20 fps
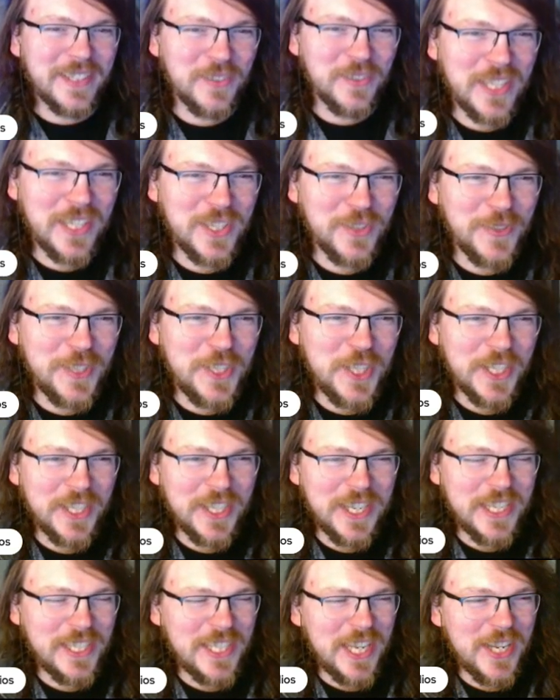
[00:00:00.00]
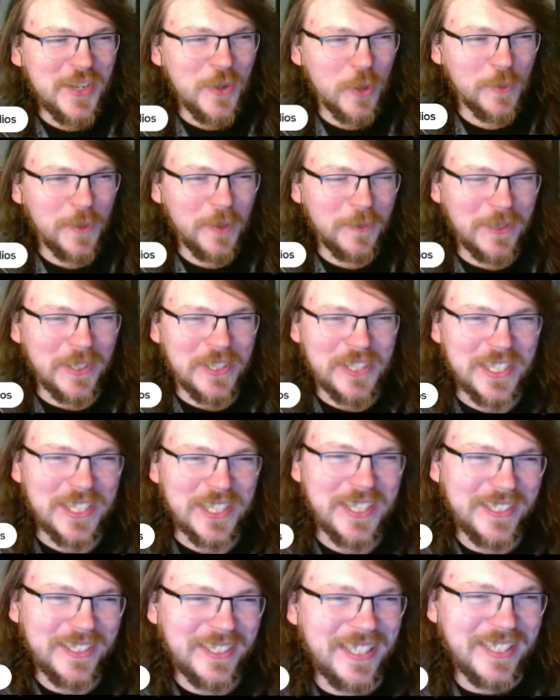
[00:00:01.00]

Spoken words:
because Vegeta is a normal person.